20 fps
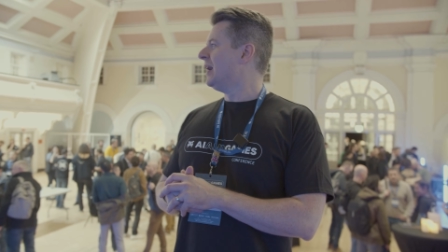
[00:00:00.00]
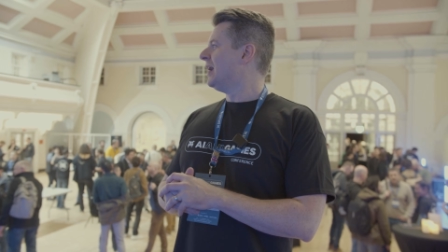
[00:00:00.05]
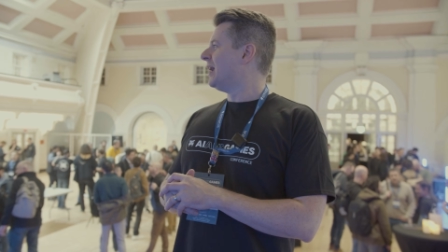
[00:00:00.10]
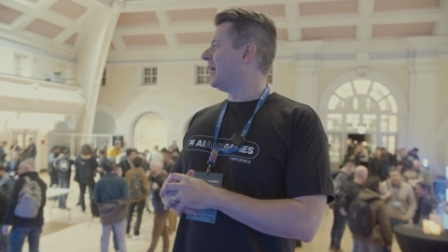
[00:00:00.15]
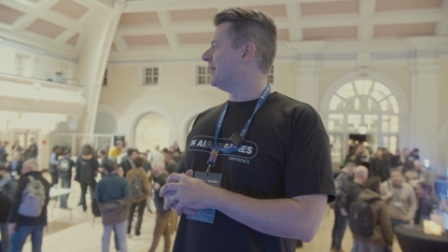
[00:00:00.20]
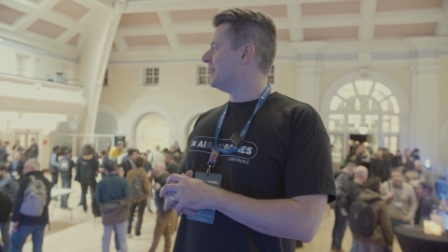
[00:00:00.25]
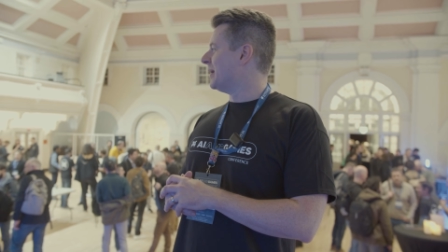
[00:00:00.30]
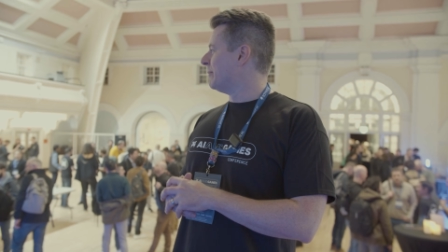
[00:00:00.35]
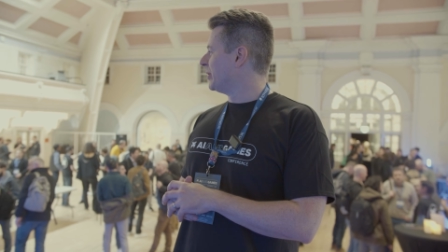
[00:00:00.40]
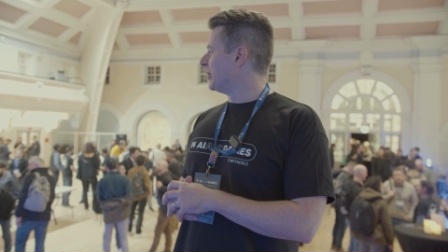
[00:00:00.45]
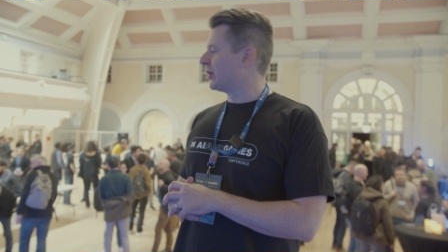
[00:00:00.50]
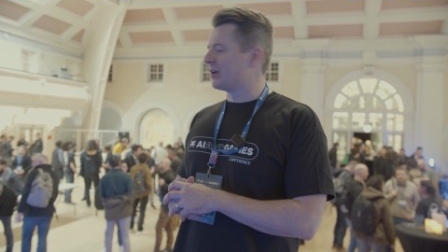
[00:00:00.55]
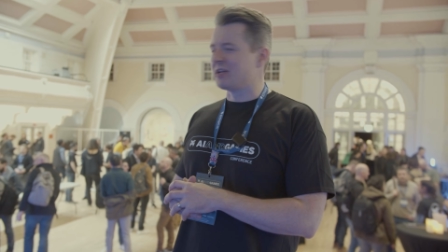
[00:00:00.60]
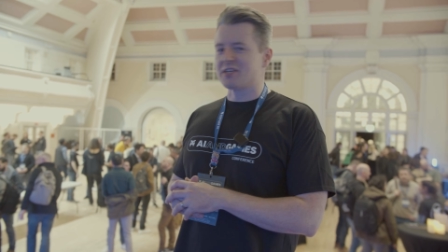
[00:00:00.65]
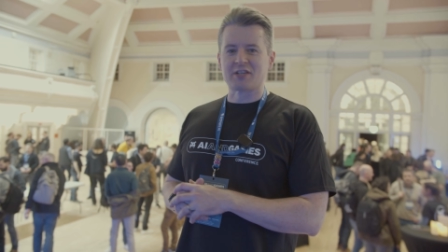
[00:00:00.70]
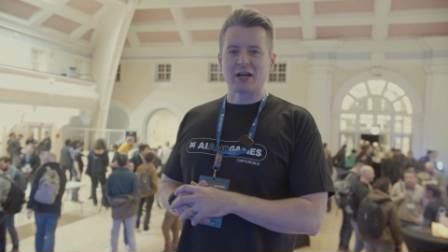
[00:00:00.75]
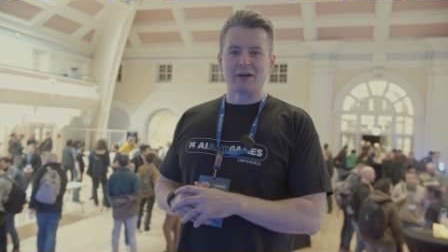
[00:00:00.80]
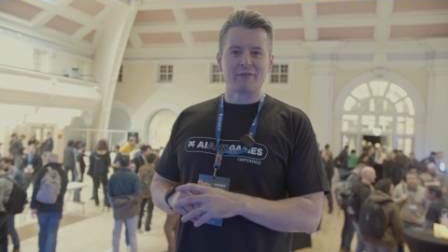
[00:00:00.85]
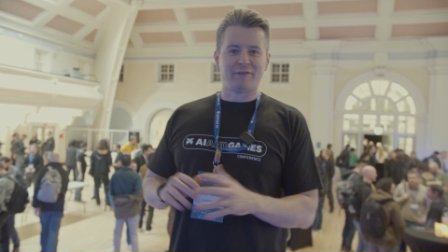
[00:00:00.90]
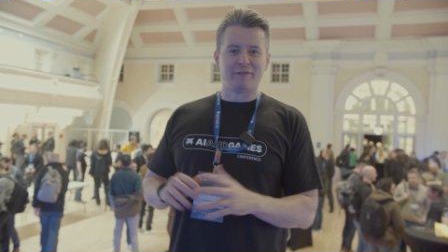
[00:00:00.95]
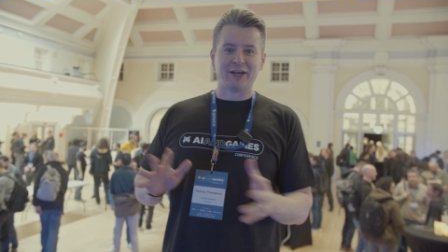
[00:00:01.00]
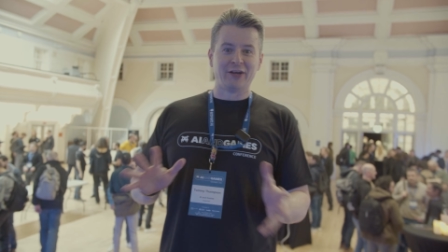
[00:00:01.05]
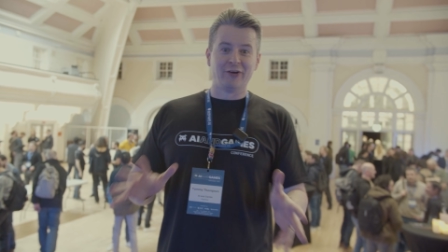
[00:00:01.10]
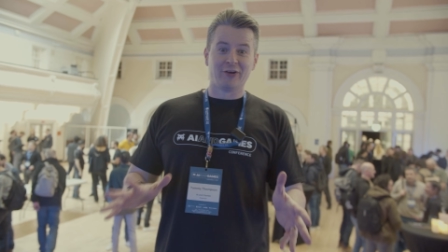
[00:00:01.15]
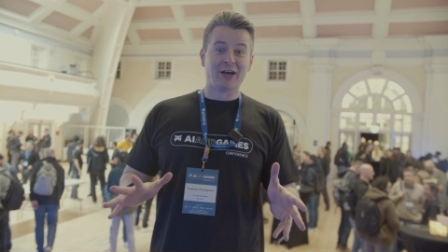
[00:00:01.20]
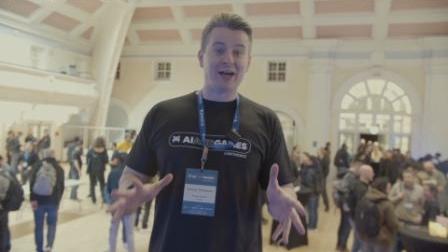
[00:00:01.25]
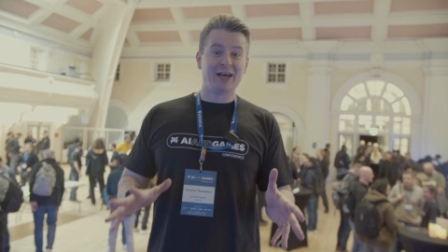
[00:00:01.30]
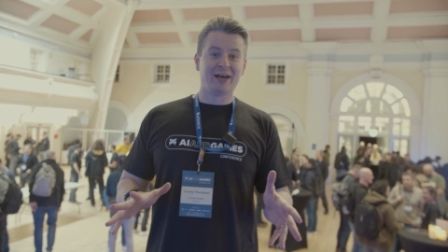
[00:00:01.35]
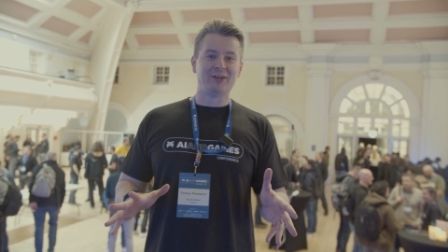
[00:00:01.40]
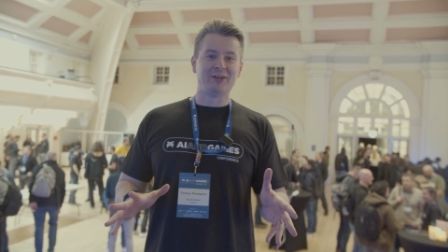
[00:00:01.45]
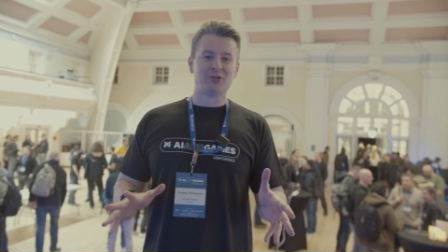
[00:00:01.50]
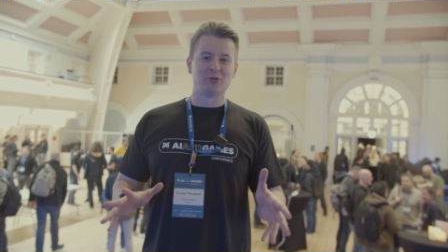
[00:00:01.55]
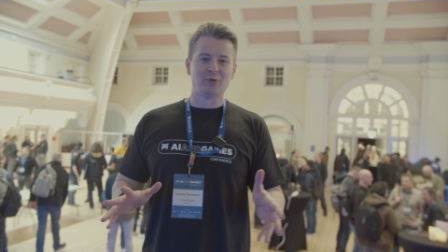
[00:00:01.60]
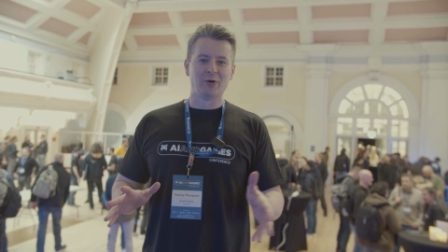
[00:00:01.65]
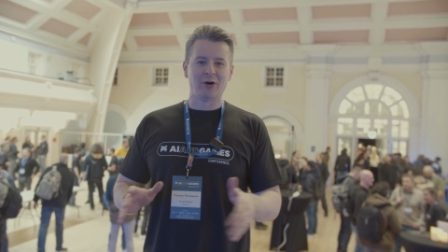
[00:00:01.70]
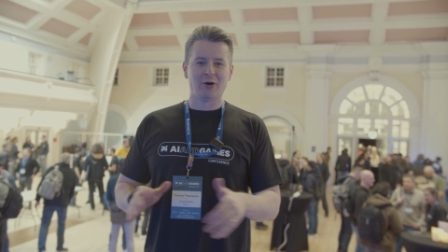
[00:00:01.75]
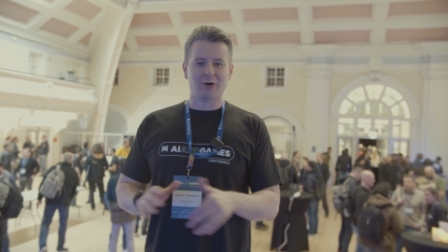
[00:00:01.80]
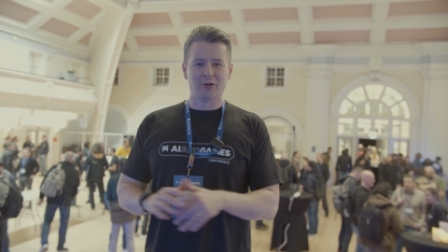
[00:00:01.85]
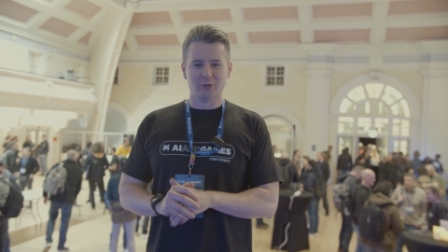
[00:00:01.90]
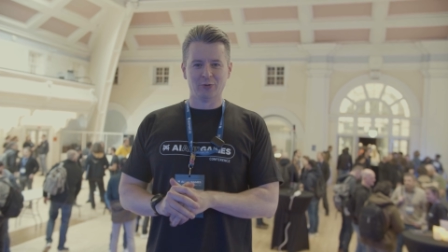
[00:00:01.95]
And then we've got to start figuring out how to do
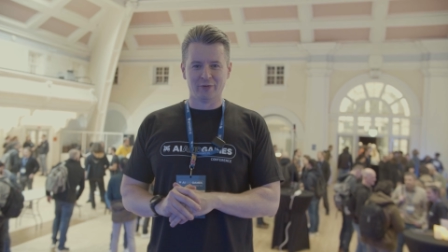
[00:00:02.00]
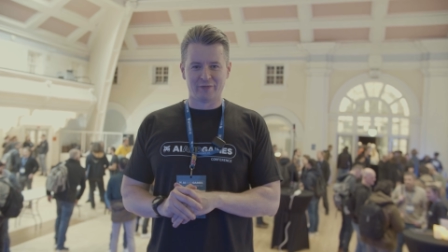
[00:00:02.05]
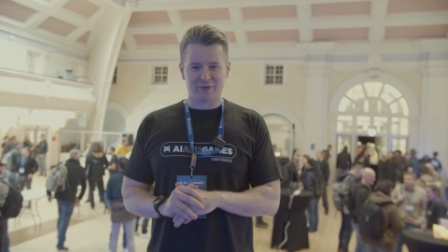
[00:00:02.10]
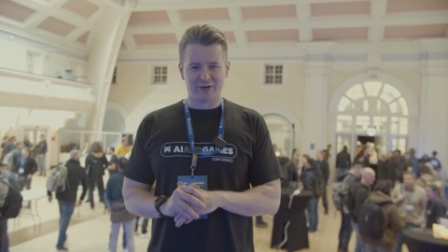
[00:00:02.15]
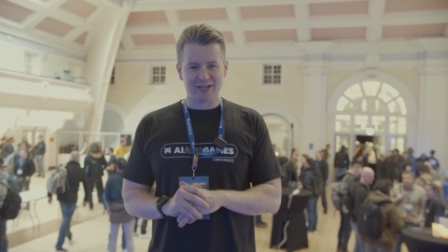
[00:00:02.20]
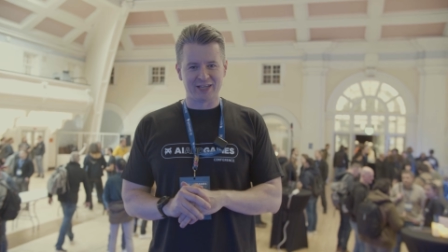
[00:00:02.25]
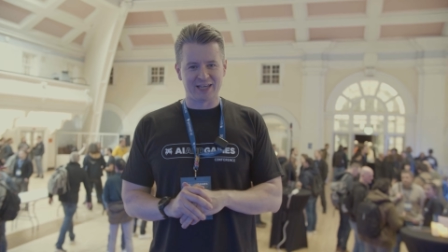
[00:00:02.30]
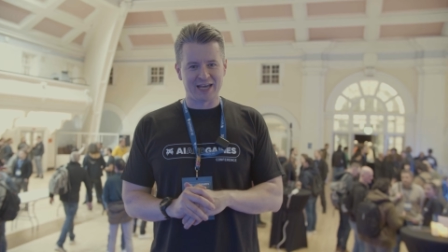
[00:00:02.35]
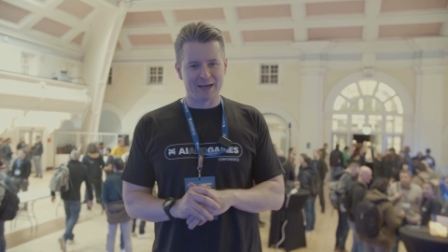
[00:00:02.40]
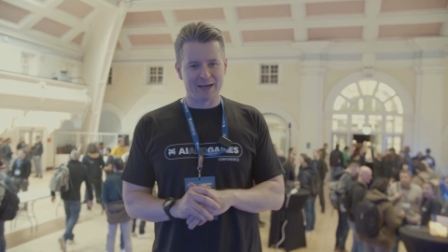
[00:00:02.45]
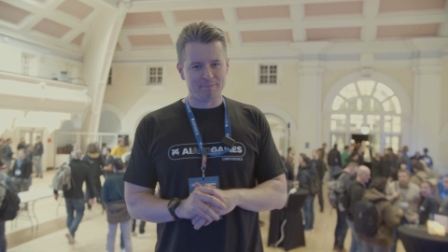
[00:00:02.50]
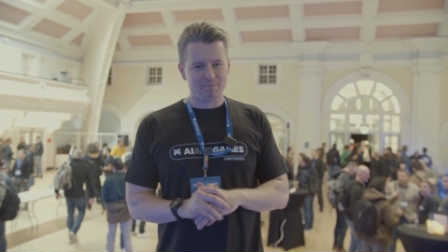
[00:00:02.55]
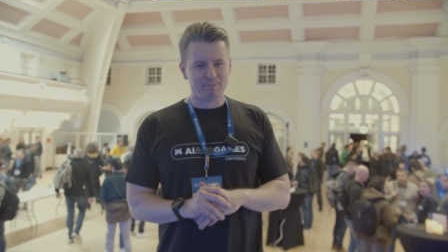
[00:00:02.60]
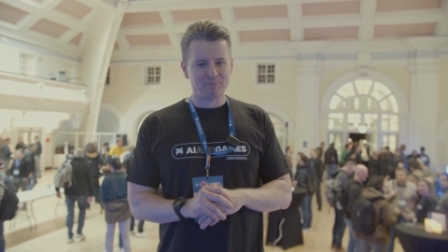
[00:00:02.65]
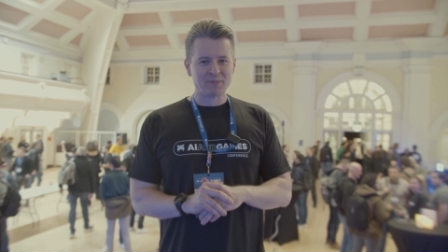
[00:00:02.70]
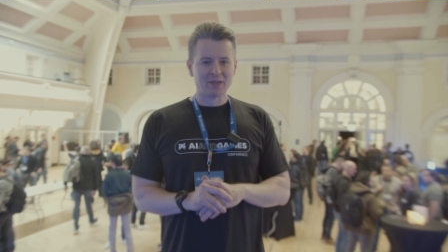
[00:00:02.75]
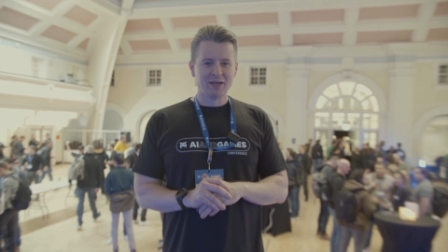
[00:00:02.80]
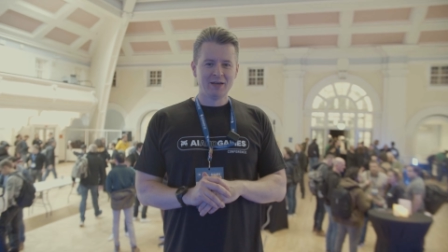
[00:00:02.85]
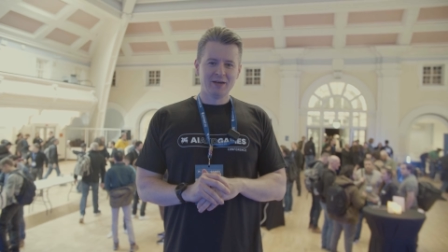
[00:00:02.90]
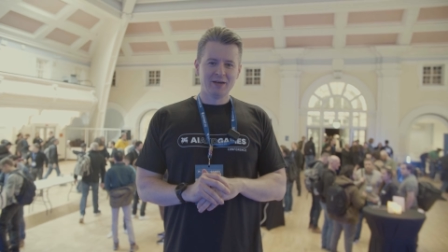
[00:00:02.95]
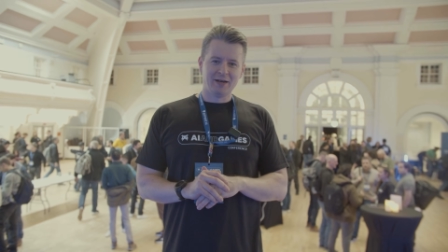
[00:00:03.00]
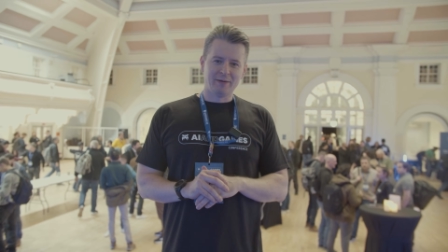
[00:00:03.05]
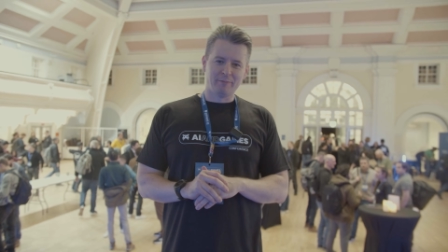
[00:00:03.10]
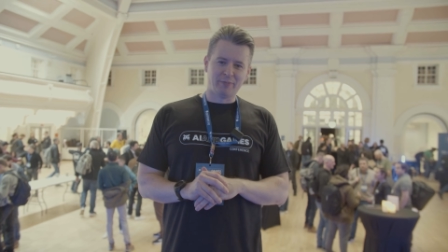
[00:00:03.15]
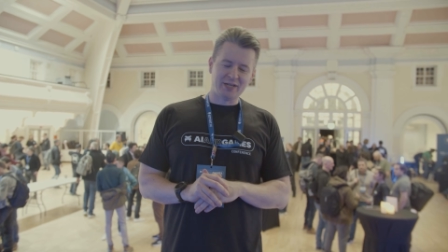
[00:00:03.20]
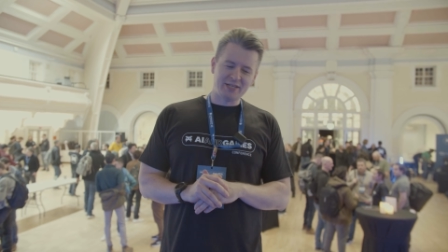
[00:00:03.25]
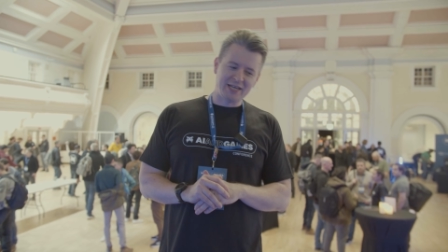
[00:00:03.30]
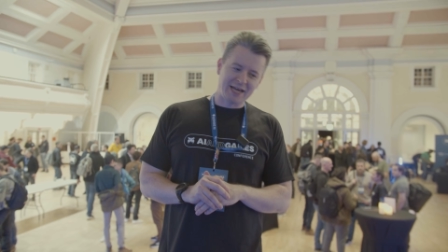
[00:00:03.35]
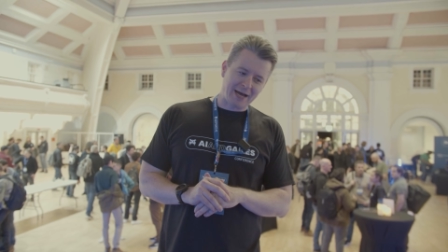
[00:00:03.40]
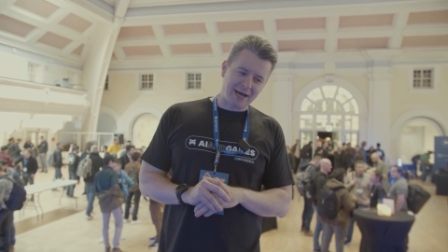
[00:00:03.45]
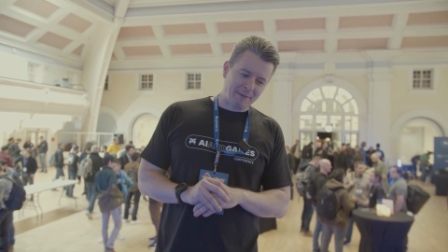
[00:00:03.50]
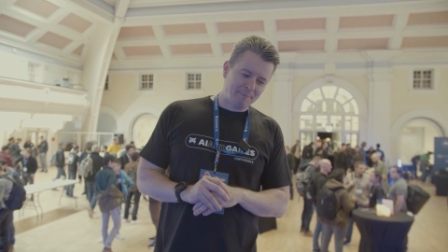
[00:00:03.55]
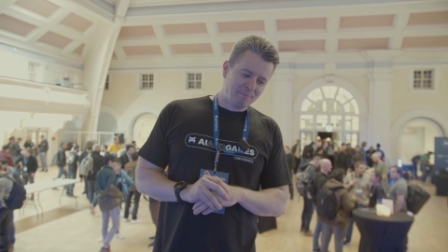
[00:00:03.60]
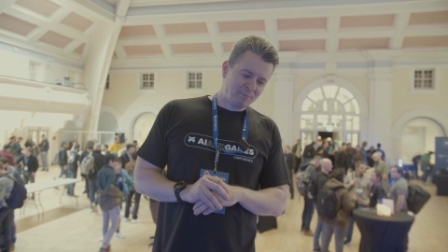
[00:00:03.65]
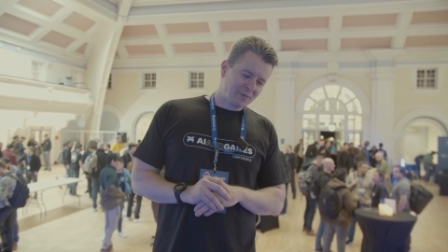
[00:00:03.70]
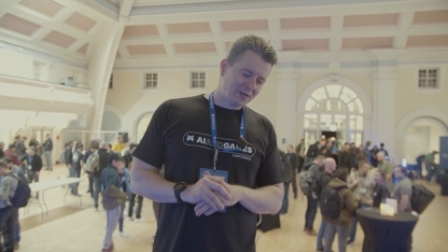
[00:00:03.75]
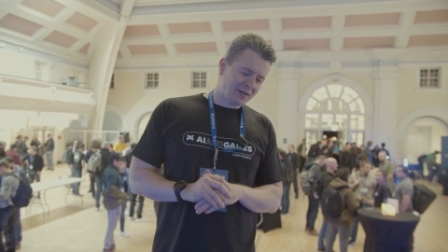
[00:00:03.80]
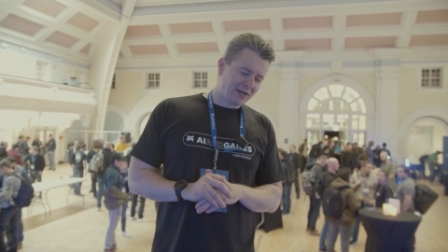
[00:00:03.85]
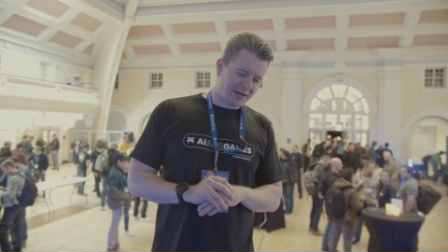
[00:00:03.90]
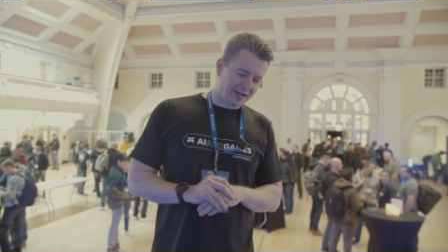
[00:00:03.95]
it all over again. But yeah.
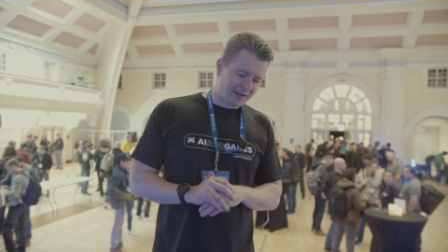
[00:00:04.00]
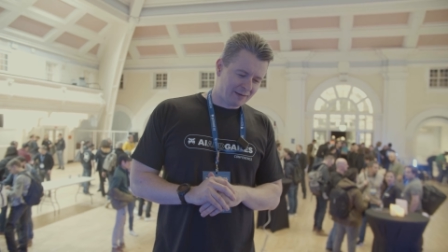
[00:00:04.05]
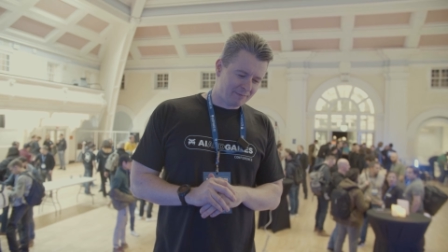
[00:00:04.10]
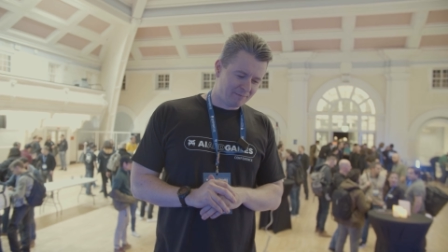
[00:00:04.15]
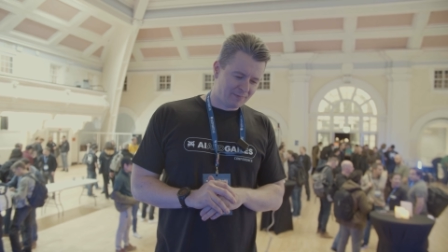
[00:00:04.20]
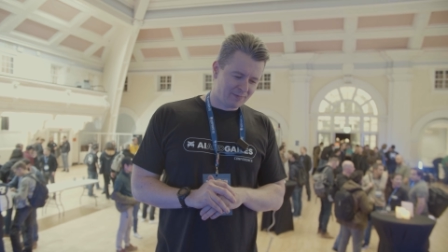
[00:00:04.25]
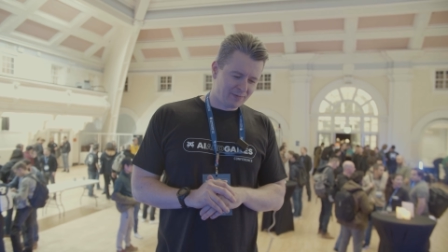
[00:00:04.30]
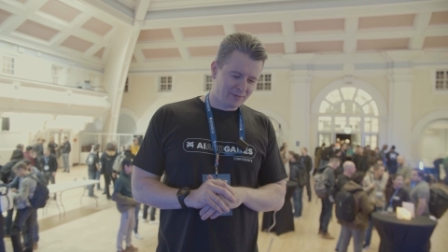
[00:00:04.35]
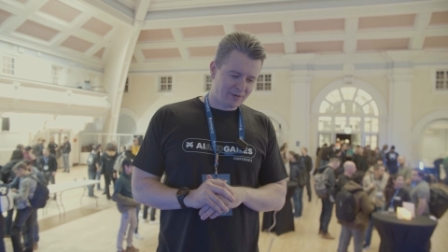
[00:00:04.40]
I'm